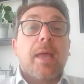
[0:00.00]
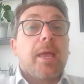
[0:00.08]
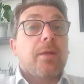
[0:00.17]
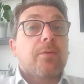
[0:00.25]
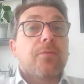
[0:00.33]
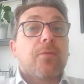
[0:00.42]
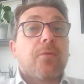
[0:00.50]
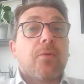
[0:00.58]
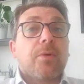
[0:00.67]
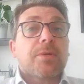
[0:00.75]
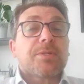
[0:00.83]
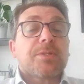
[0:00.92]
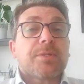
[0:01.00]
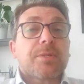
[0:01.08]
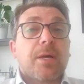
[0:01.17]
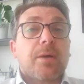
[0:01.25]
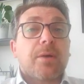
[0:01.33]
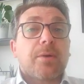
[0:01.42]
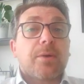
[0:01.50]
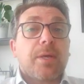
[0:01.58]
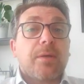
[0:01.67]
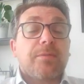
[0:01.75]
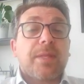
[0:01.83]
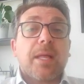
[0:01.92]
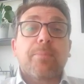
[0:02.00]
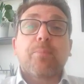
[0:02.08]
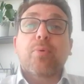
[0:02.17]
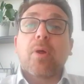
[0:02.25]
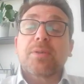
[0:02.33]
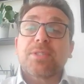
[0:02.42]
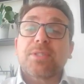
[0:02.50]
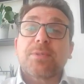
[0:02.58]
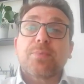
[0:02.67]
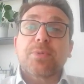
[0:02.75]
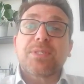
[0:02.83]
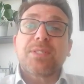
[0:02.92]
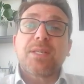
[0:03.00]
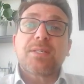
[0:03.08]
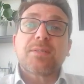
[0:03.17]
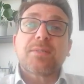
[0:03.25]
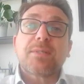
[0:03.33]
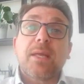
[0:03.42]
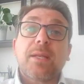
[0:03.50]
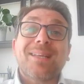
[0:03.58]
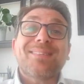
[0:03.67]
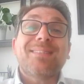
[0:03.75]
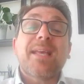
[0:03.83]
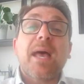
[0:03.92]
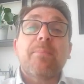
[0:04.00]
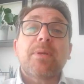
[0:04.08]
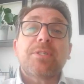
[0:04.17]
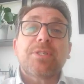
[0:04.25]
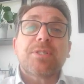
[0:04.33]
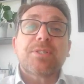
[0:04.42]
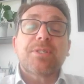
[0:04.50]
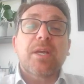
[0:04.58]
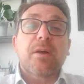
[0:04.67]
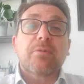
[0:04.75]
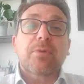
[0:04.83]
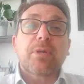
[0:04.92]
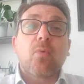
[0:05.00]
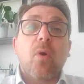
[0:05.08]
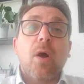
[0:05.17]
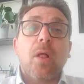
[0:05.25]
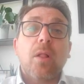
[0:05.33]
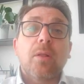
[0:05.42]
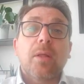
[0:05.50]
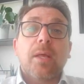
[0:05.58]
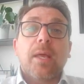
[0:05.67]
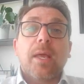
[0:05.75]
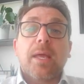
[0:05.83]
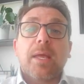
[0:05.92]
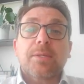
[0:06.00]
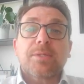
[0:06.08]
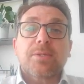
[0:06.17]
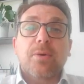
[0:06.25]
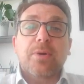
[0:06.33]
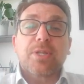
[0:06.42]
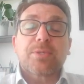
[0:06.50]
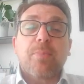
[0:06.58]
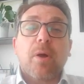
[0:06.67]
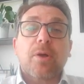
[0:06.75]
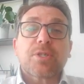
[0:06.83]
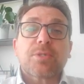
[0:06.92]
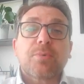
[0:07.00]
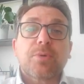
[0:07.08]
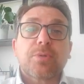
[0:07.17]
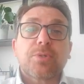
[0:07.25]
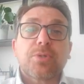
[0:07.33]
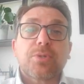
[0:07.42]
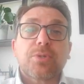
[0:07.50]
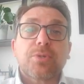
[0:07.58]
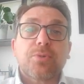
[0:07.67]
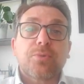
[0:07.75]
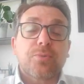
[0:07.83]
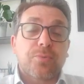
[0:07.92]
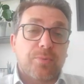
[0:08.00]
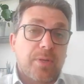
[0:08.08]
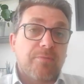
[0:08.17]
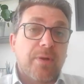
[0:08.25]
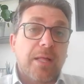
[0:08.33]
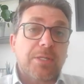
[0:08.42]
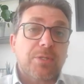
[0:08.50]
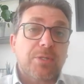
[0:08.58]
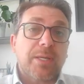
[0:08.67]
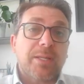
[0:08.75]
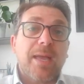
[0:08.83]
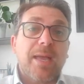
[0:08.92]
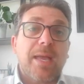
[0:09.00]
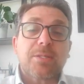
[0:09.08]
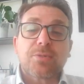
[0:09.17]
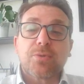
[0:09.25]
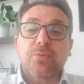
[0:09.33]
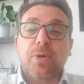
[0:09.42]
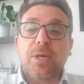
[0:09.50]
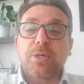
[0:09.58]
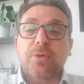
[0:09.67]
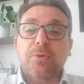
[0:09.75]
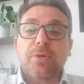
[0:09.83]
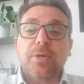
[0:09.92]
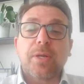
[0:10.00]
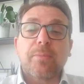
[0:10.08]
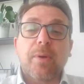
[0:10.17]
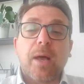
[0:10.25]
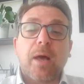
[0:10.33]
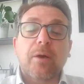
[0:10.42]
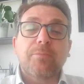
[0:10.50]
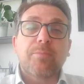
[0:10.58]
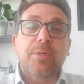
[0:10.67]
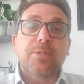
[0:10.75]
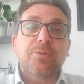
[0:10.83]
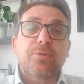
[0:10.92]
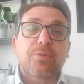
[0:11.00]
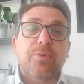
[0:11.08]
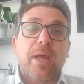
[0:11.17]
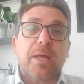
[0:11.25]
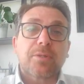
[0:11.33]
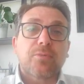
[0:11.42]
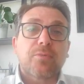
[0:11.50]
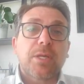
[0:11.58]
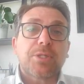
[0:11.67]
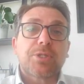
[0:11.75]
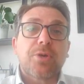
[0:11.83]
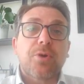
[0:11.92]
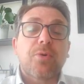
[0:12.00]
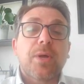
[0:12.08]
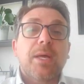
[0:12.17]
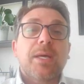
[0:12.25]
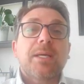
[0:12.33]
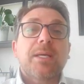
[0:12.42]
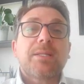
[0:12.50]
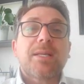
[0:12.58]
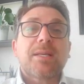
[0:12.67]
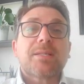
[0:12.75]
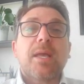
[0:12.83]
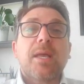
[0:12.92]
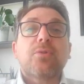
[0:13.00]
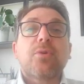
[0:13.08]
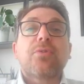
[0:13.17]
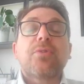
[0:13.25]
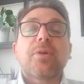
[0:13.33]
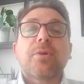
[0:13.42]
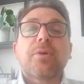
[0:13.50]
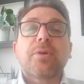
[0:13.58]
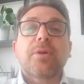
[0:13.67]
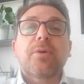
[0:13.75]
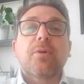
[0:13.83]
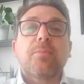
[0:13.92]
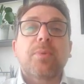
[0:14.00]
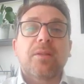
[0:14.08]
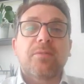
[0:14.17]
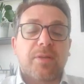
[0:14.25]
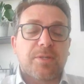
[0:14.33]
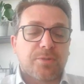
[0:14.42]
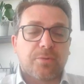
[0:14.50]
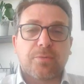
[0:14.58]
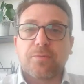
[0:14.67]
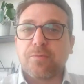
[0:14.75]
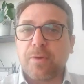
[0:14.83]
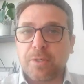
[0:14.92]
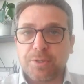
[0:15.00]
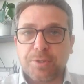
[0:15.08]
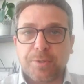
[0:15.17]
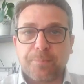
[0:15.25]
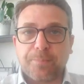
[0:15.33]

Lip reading: And of course, if that process persists, then it damages the artery wall. And so it is possible to evaluate that through a urine albumin to creatinine ratio. It tests endothelial or blood vessel function.